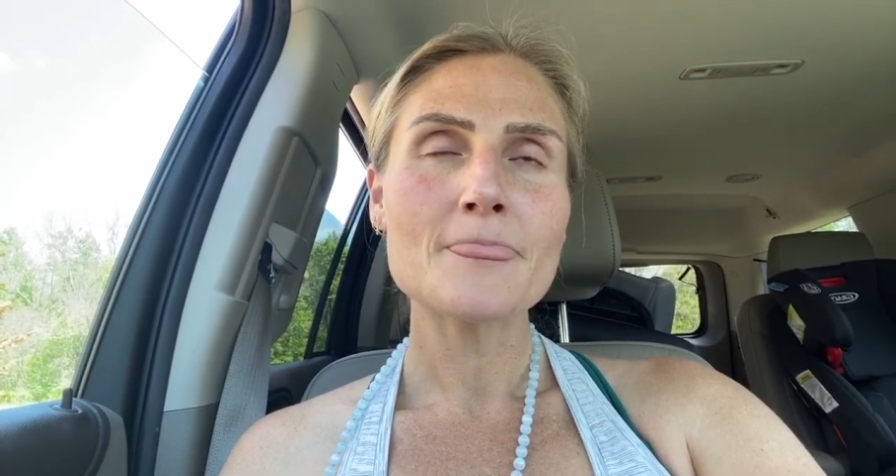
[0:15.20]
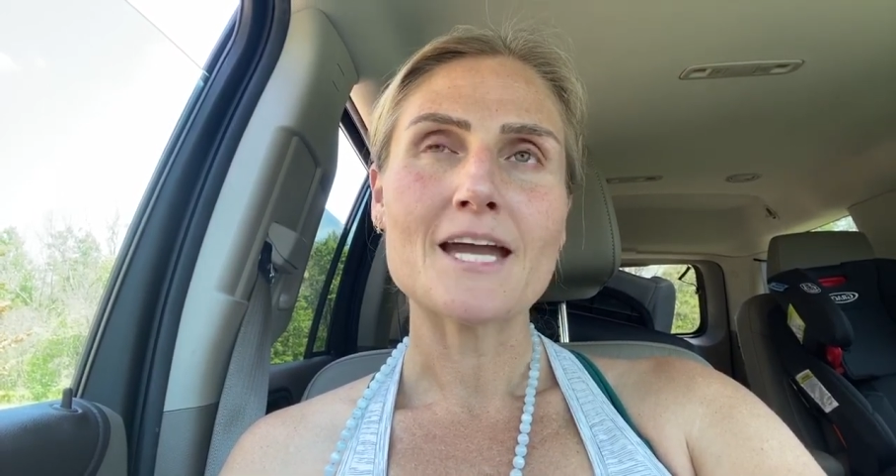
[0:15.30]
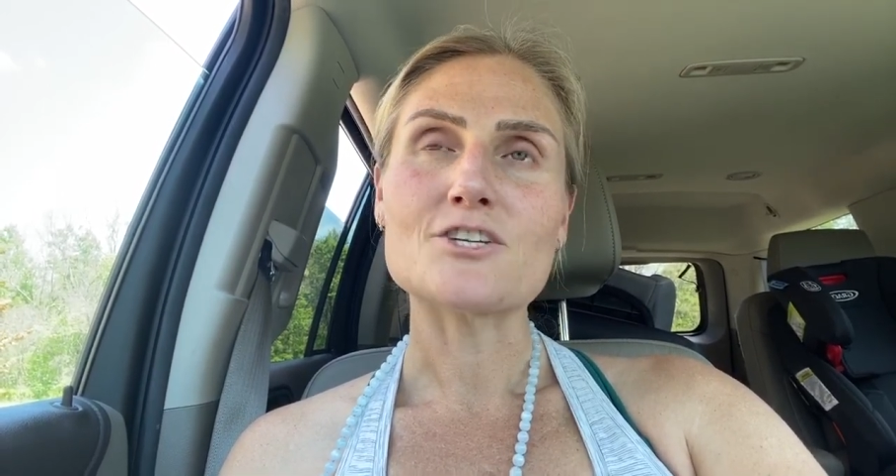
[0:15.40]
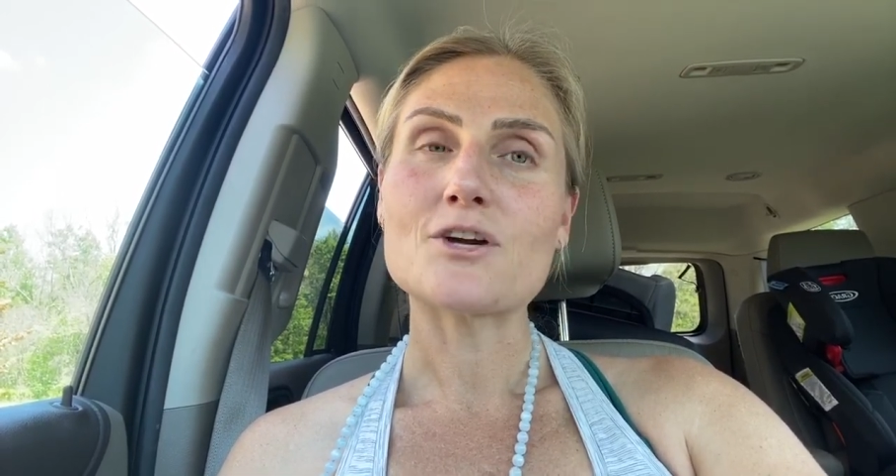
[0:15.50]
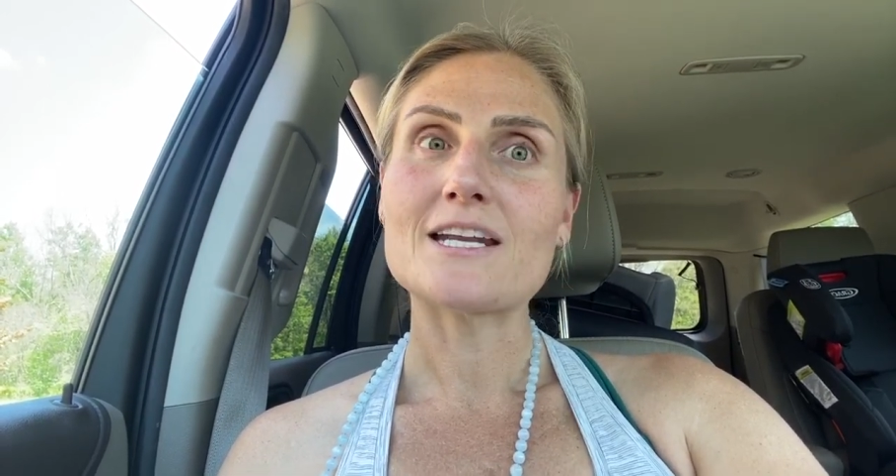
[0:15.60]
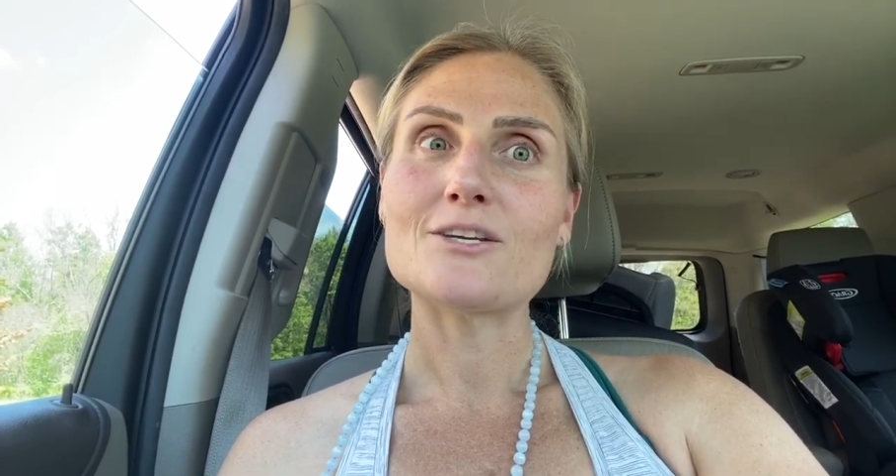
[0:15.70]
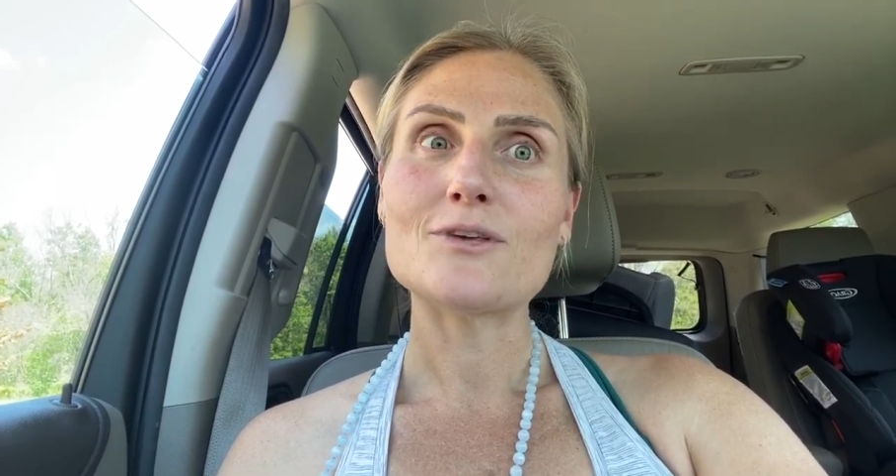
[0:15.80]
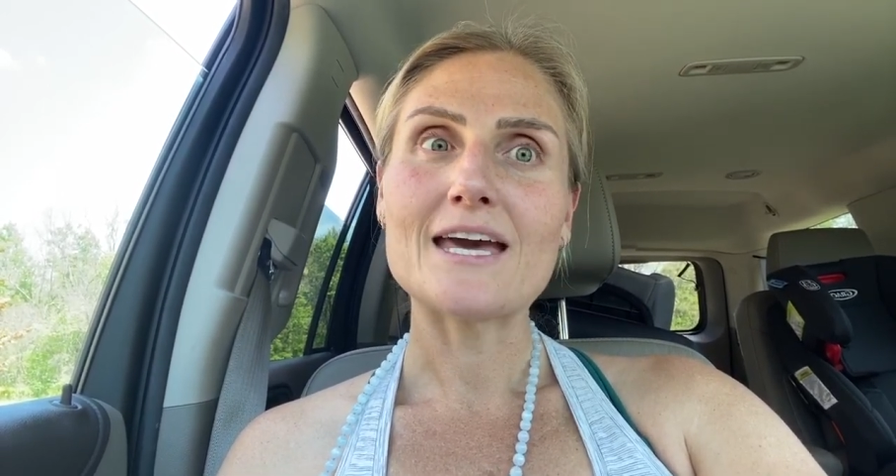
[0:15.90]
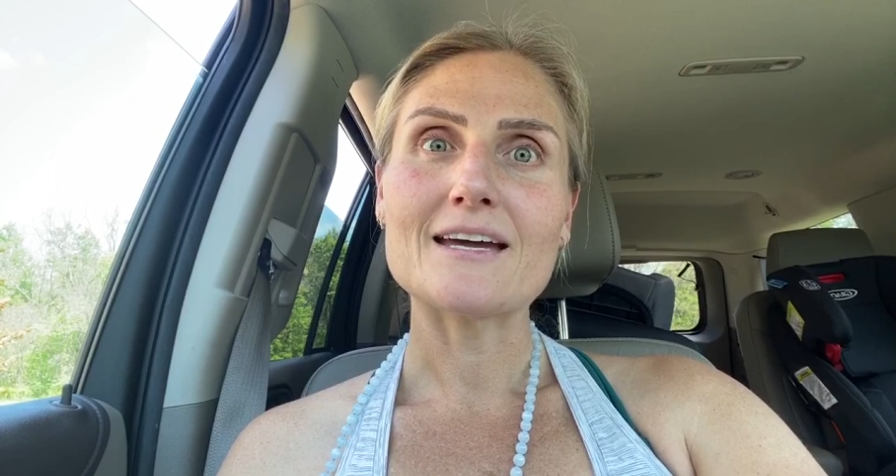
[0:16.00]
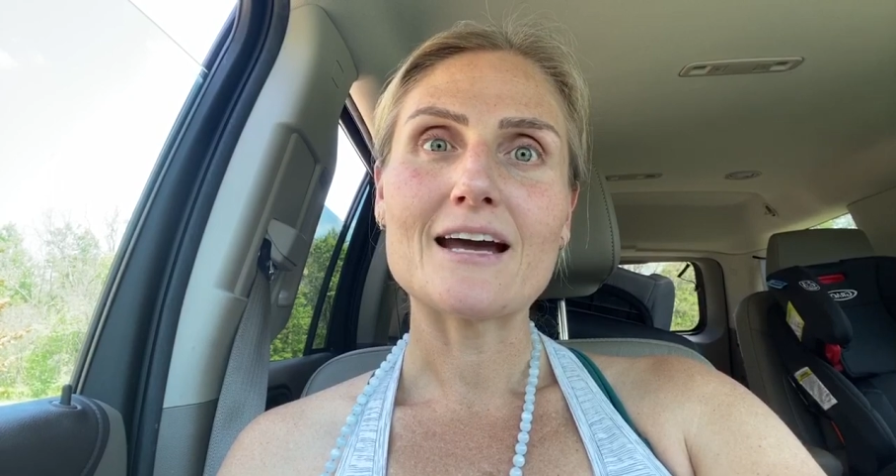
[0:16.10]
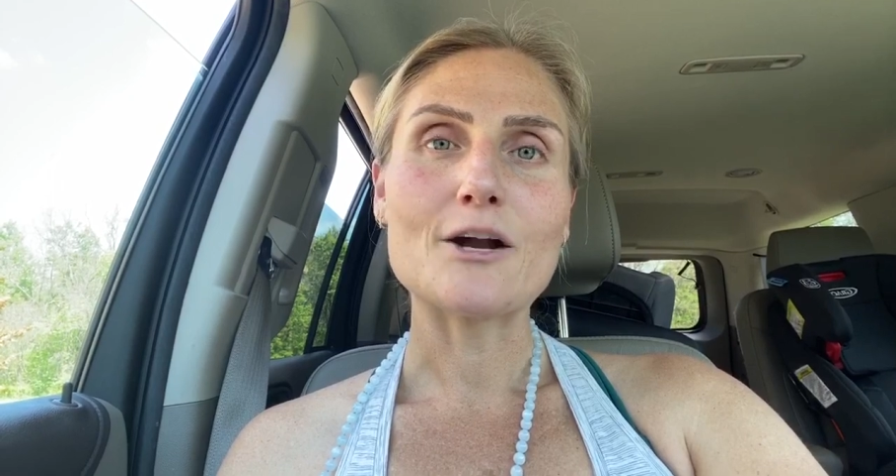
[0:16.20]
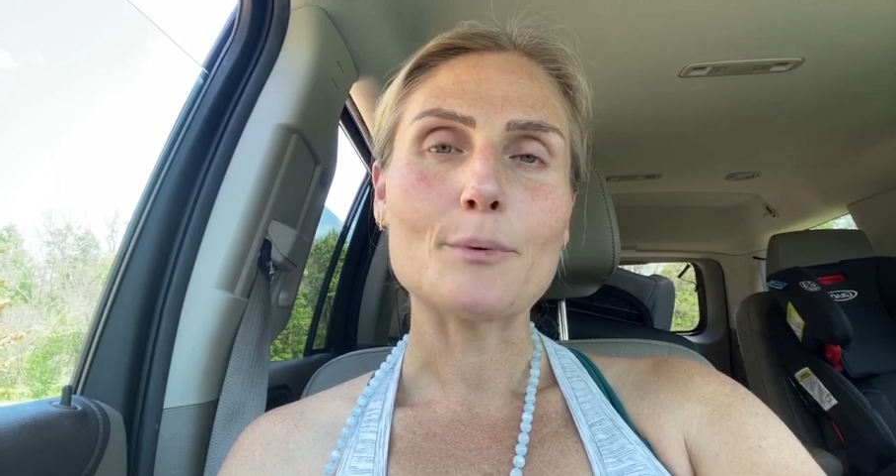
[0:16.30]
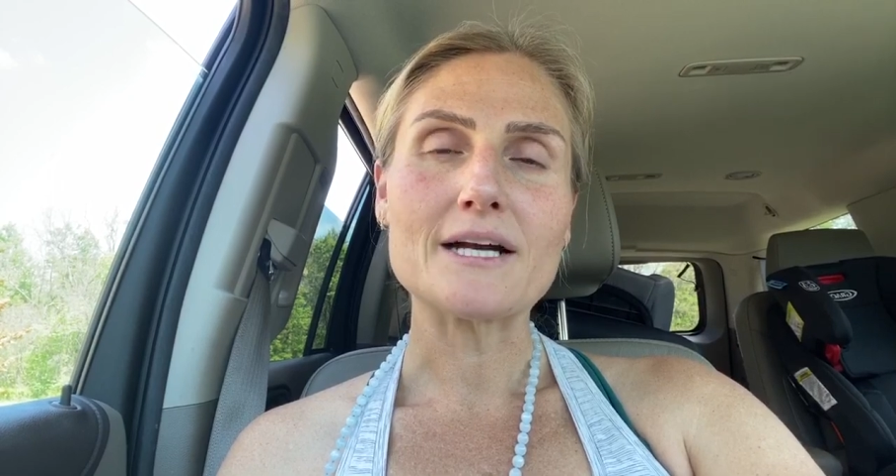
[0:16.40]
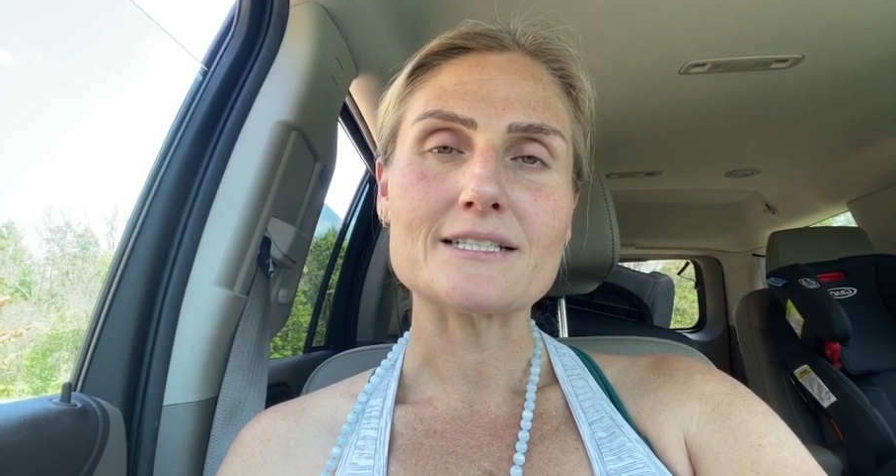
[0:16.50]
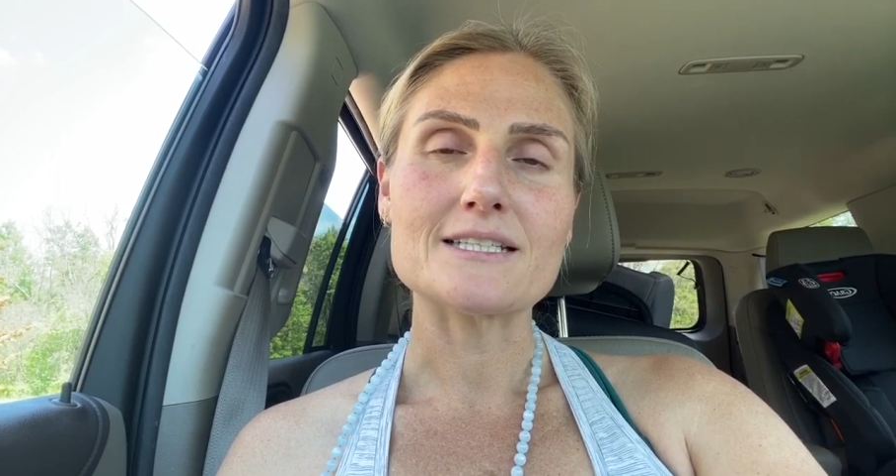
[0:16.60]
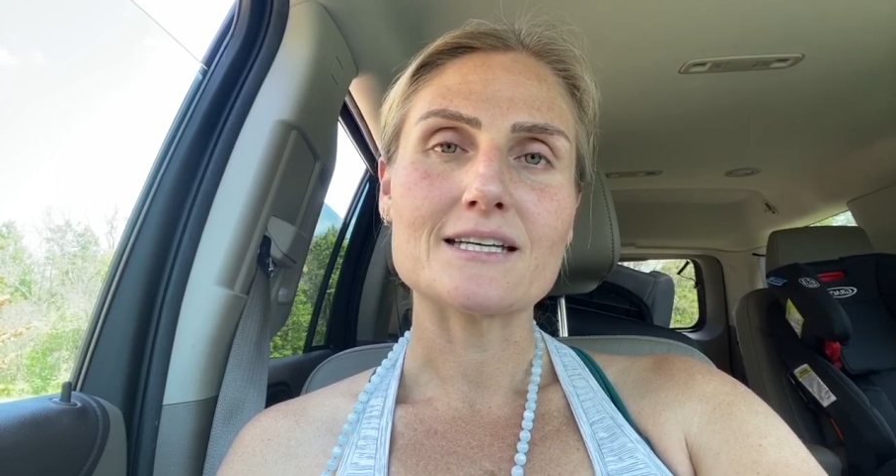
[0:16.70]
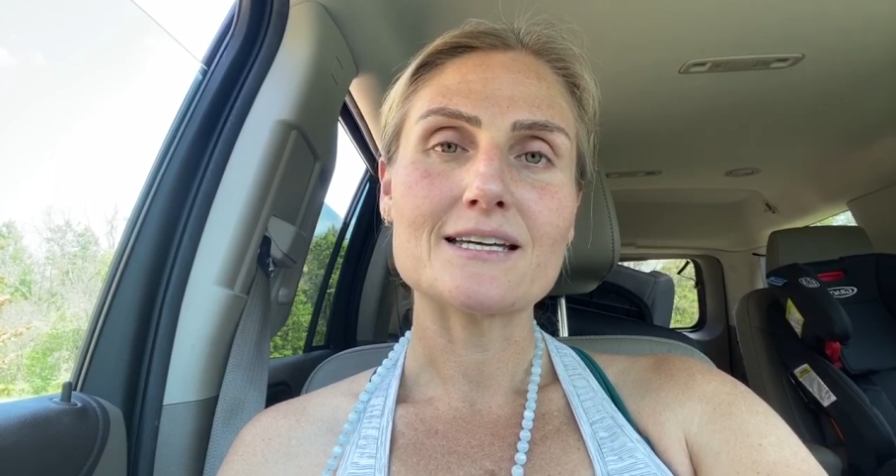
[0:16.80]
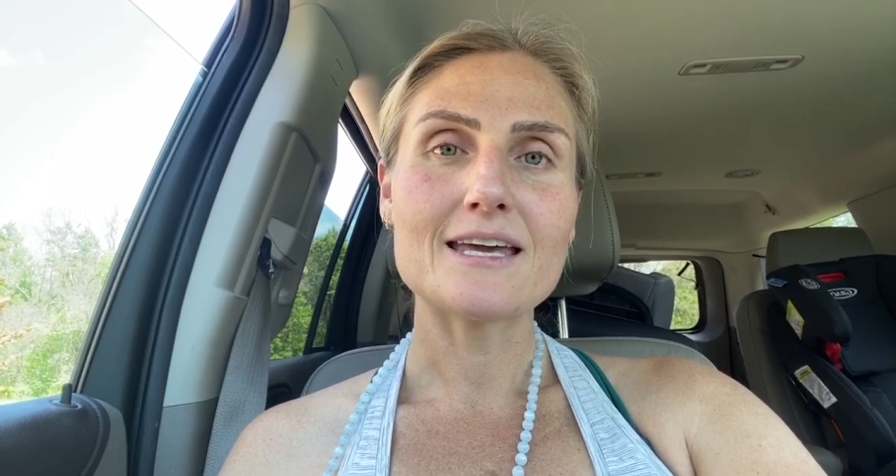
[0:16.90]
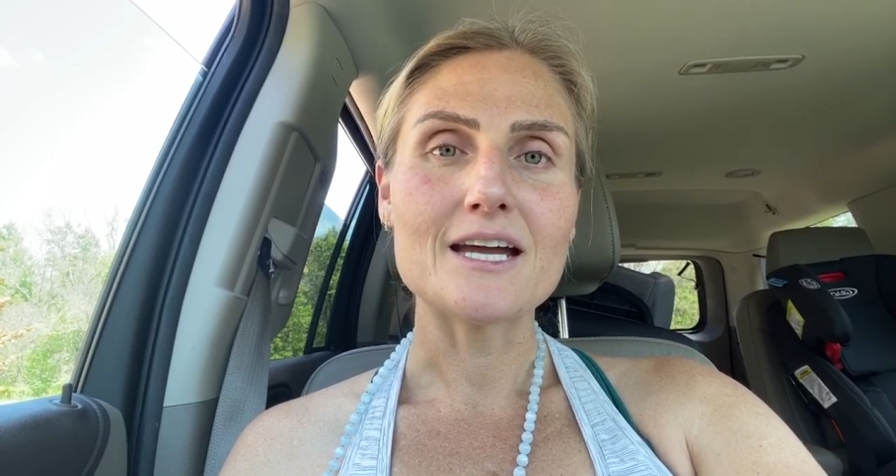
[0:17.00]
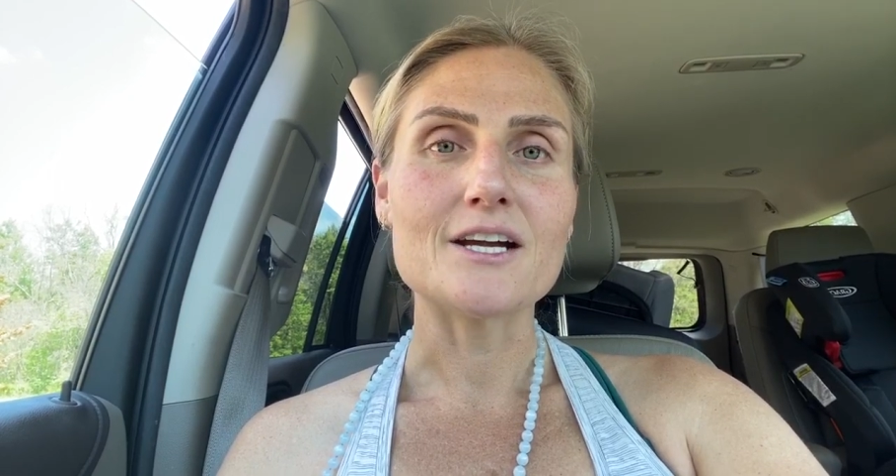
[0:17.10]
I tried to get
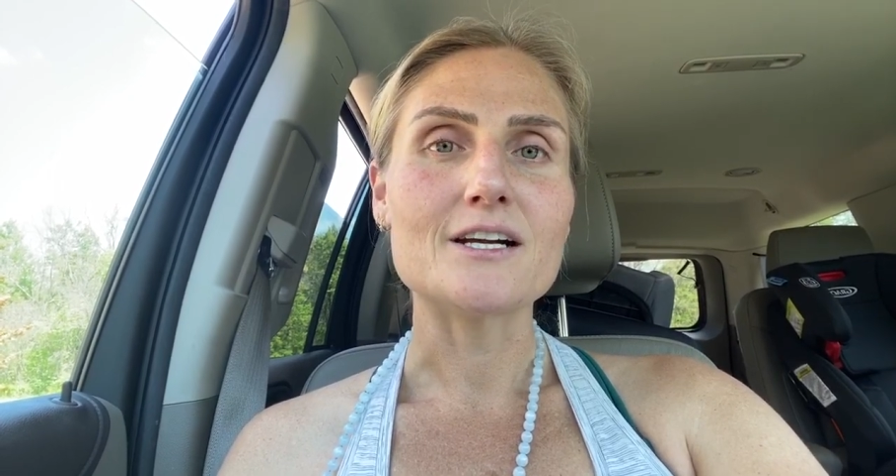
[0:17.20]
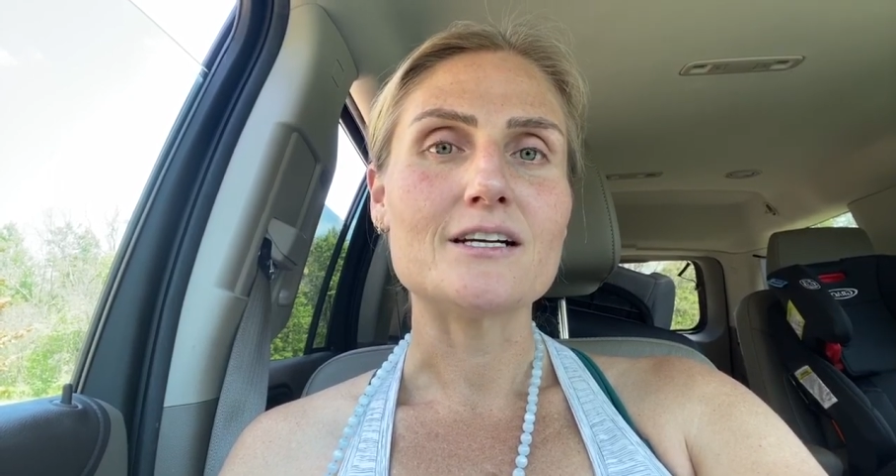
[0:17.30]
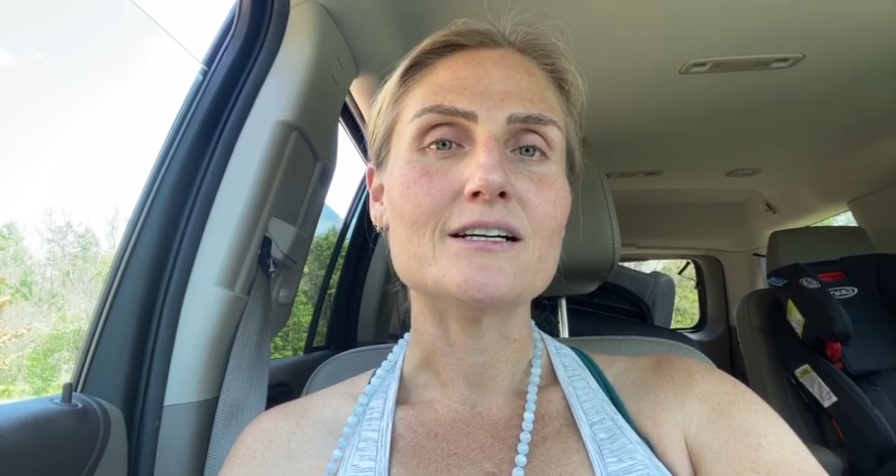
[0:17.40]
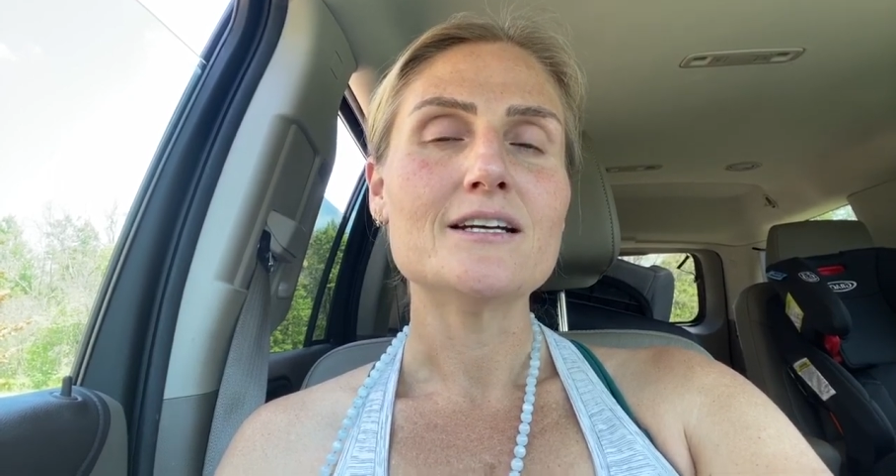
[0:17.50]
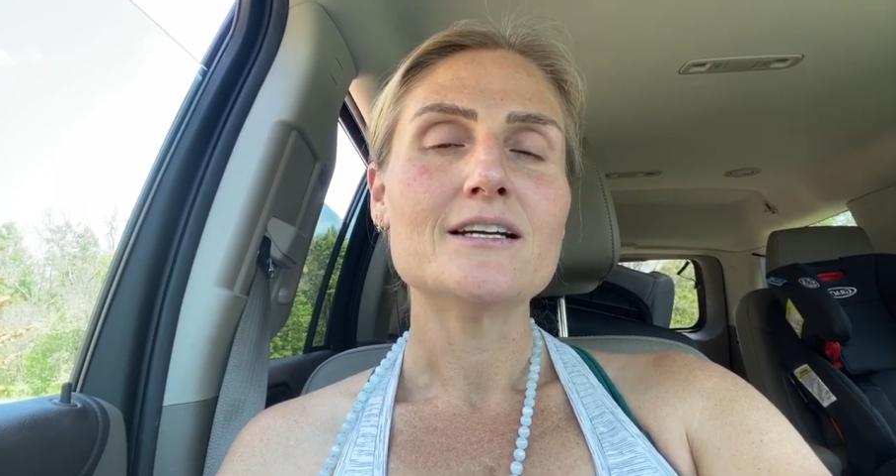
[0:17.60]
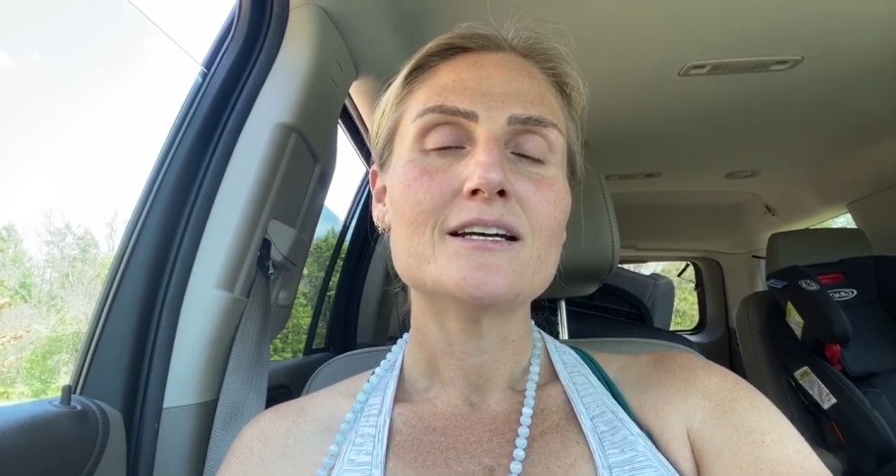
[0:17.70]
chiropractic care